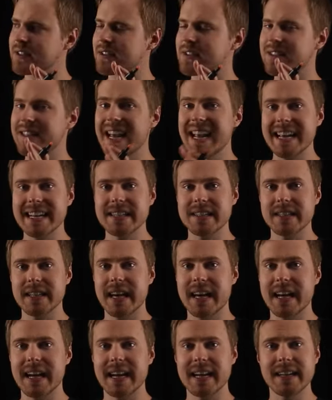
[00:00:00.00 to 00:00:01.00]
state
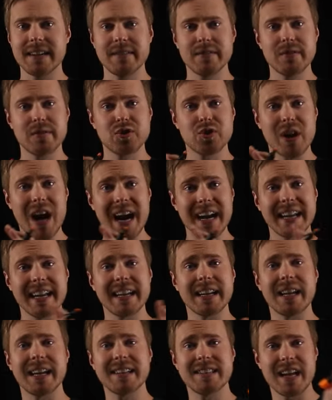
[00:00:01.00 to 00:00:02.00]

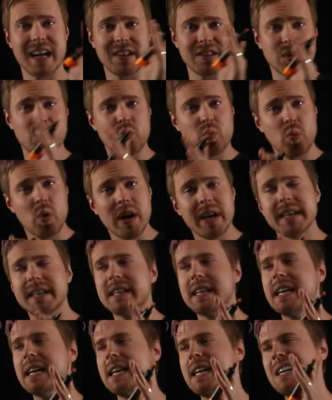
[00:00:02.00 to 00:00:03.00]
tracking exactly what
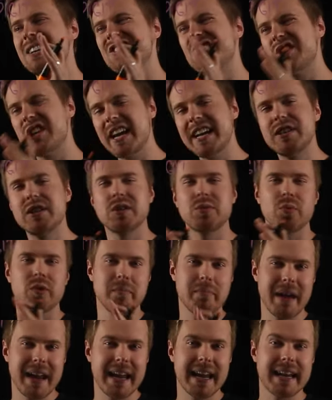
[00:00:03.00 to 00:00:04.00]
changes
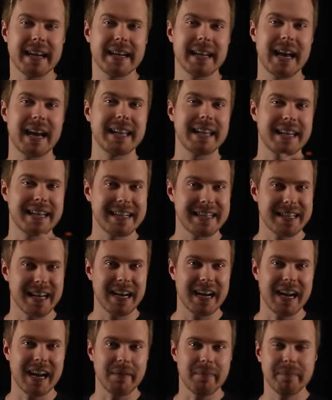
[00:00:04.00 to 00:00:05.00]
were made at any
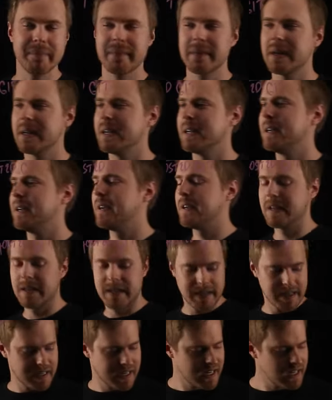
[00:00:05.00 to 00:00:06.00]
time.
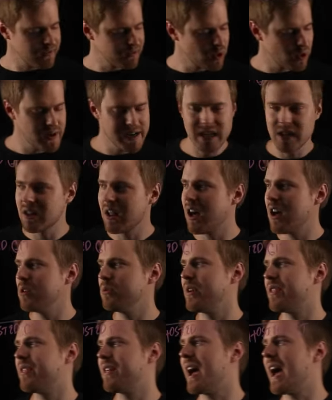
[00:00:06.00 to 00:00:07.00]
Kind of going along
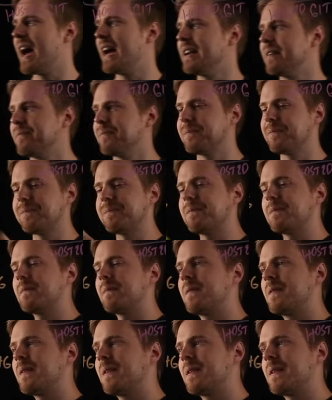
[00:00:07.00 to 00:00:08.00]
with that,
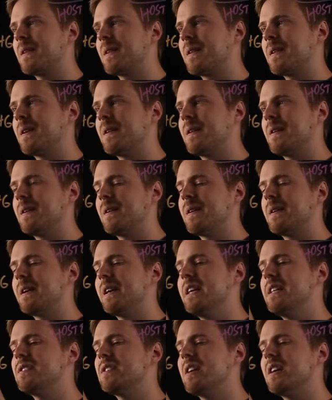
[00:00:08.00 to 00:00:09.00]

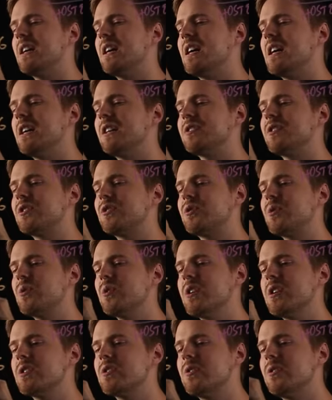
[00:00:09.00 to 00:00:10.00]
it's a
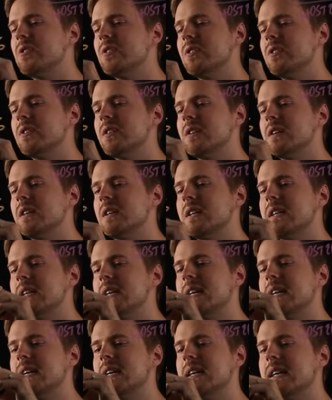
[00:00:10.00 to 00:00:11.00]
historical
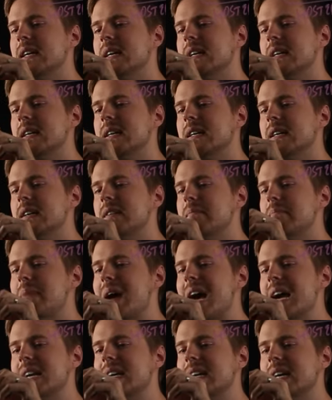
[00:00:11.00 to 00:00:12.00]

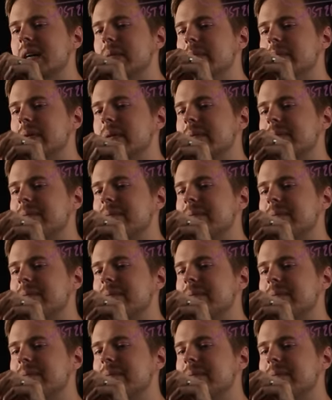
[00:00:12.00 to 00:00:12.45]
backup